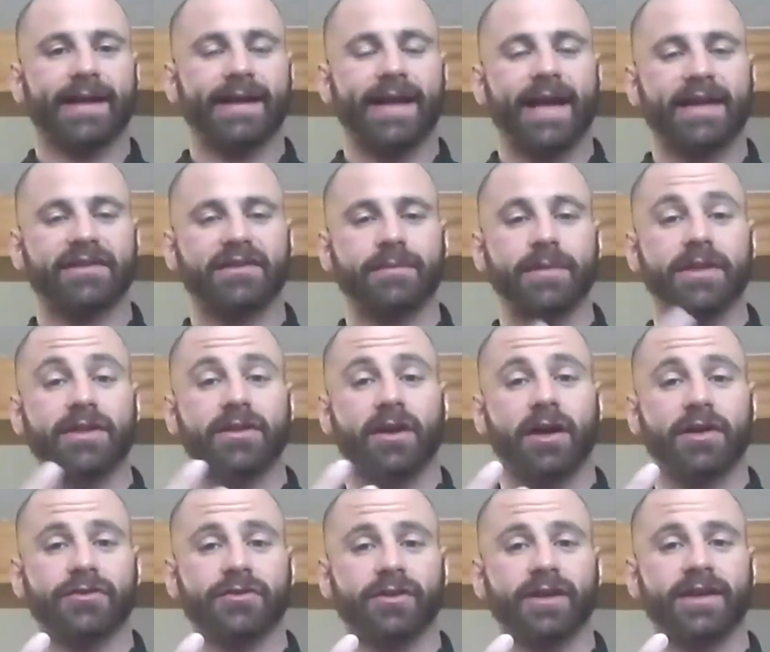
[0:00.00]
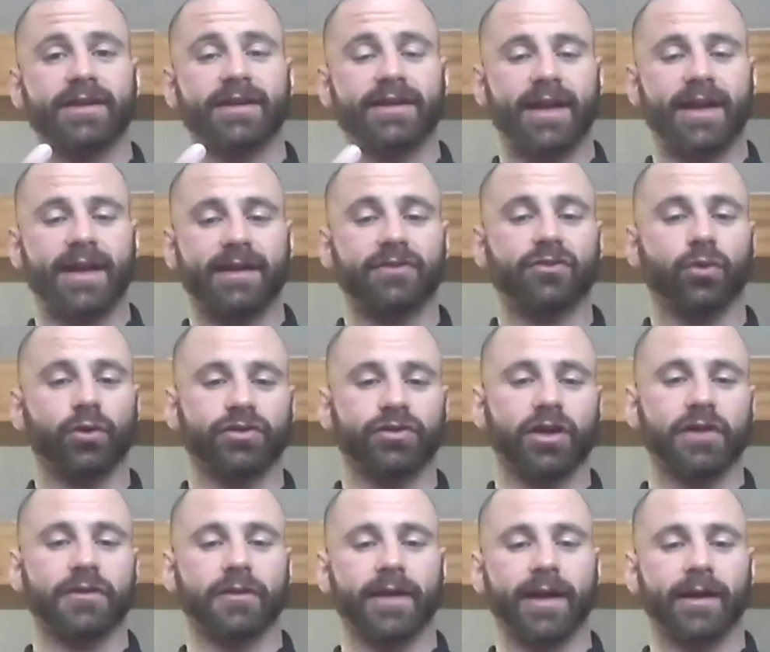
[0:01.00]
can actually be contraindicated towards
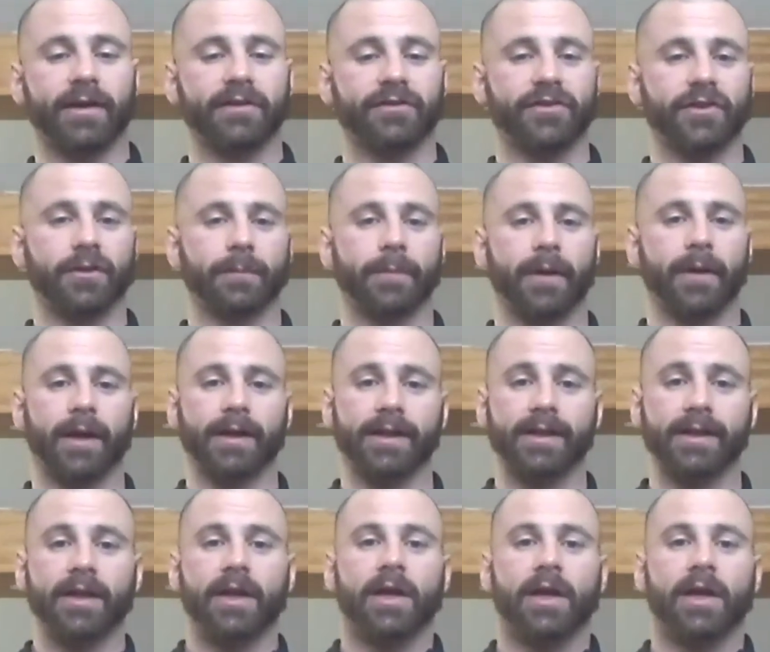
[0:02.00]
other areas of your body.